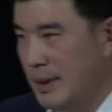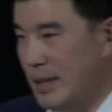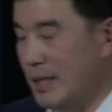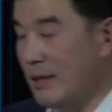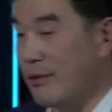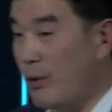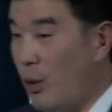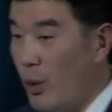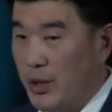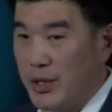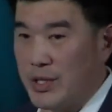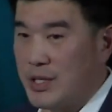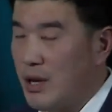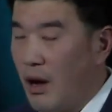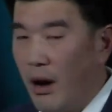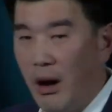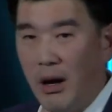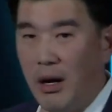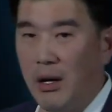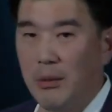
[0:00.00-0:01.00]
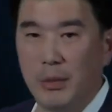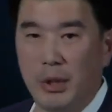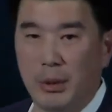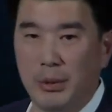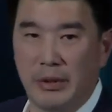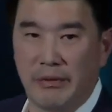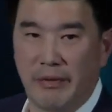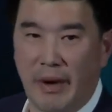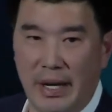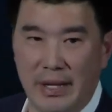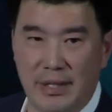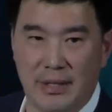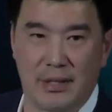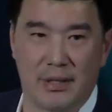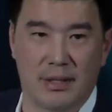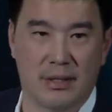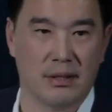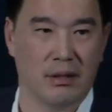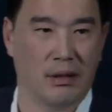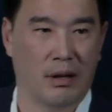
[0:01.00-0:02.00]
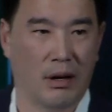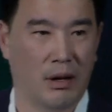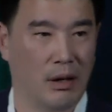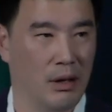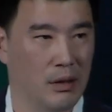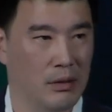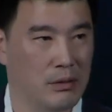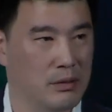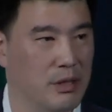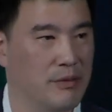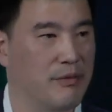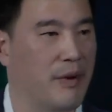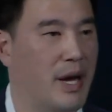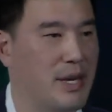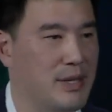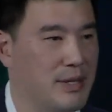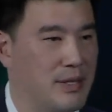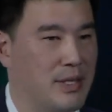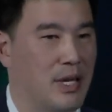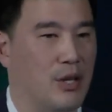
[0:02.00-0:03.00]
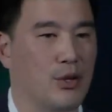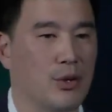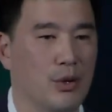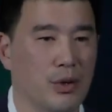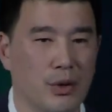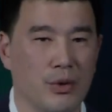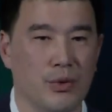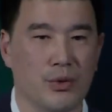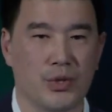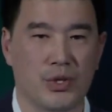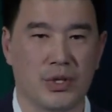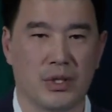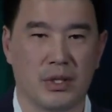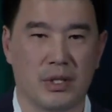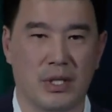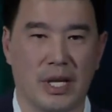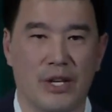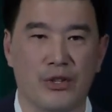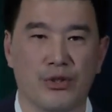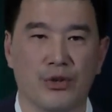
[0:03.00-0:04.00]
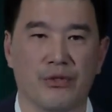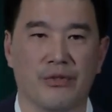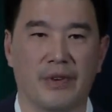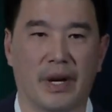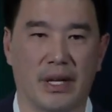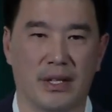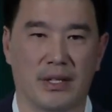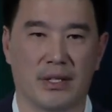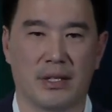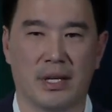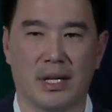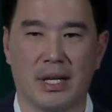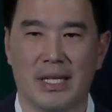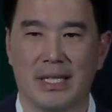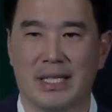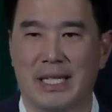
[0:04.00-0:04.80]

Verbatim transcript: And of course, all mobile devices, all devices that you use to interface,